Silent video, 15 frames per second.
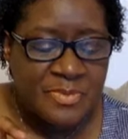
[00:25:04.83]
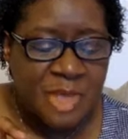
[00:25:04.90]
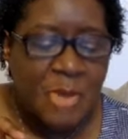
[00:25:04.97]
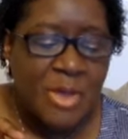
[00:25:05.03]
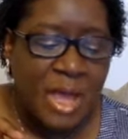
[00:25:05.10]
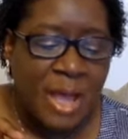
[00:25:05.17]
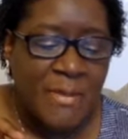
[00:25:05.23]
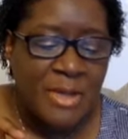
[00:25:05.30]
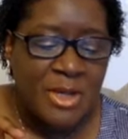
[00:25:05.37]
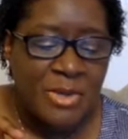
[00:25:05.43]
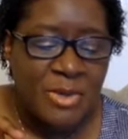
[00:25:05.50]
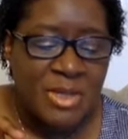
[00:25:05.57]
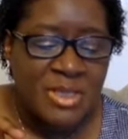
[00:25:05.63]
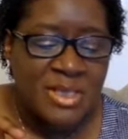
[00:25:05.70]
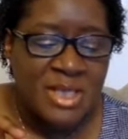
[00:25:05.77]
Okay, I'm going to
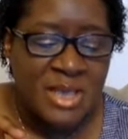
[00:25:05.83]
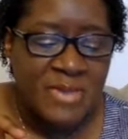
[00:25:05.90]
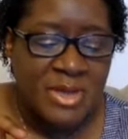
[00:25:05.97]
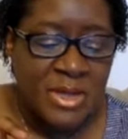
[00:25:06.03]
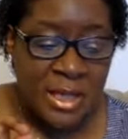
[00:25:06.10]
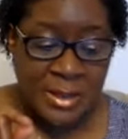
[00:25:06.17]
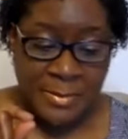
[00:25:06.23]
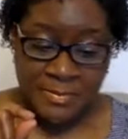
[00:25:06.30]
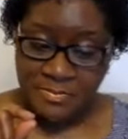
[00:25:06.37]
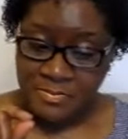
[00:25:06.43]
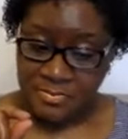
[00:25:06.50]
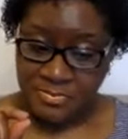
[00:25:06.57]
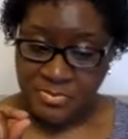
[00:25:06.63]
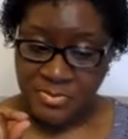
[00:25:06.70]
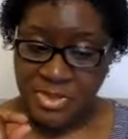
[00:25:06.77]
read 7.
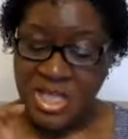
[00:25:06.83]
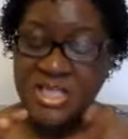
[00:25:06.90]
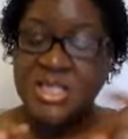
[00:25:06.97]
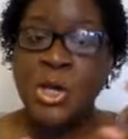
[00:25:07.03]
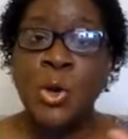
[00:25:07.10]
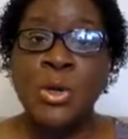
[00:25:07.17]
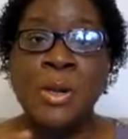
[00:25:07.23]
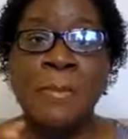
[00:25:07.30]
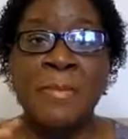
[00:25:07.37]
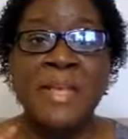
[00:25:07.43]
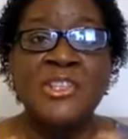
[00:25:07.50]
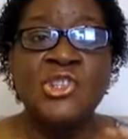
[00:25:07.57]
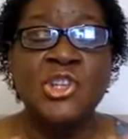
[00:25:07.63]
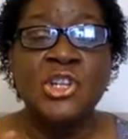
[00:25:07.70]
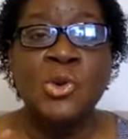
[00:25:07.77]
It's going to
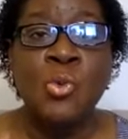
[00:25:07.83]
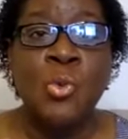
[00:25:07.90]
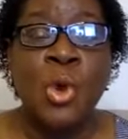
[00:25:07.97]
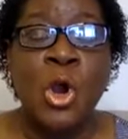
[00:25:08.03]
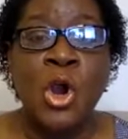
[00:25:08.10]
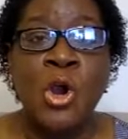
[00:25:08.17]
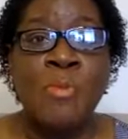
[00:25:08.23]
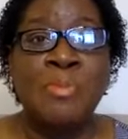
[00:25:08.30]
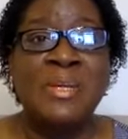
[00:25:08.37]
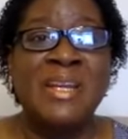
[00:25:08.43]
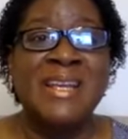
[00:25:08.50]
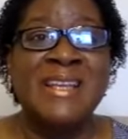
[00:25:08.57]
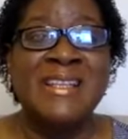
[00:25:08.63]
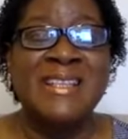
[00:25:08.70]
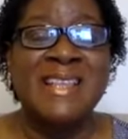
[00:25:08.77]
mention a word, but
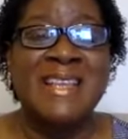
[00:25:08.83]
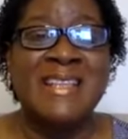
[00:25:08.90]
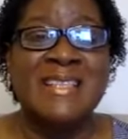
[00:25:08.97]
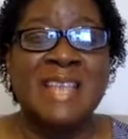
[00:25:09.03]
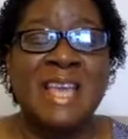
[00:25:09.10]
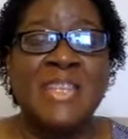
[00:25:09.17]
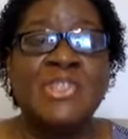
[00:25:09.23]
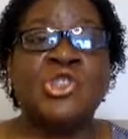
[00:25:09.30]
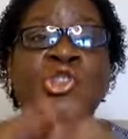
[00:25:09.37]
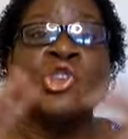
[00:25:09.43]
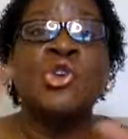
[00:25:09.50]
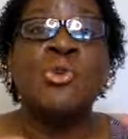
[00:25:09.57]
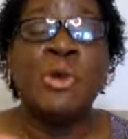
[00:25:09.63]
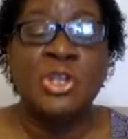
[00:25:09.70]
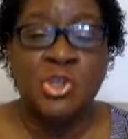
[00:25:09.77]
it is a
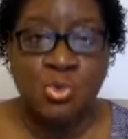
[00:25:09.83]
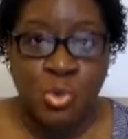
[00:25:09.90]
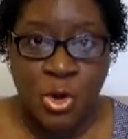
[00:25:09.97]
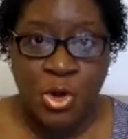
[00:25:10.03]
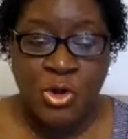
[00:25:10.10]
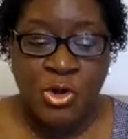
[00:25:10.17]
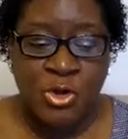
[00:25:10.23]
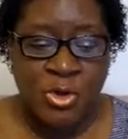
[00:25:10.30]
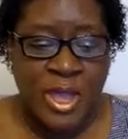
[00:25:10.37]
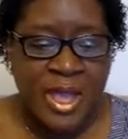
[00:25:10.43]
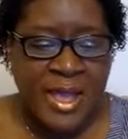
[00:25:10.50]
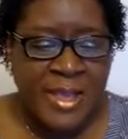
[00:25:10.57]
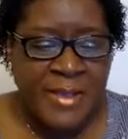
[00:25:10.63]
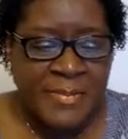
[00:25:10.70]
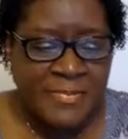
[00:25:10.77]
Jewish word,
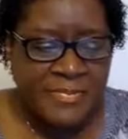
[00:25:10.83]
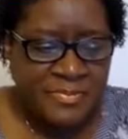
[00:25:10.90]
okay?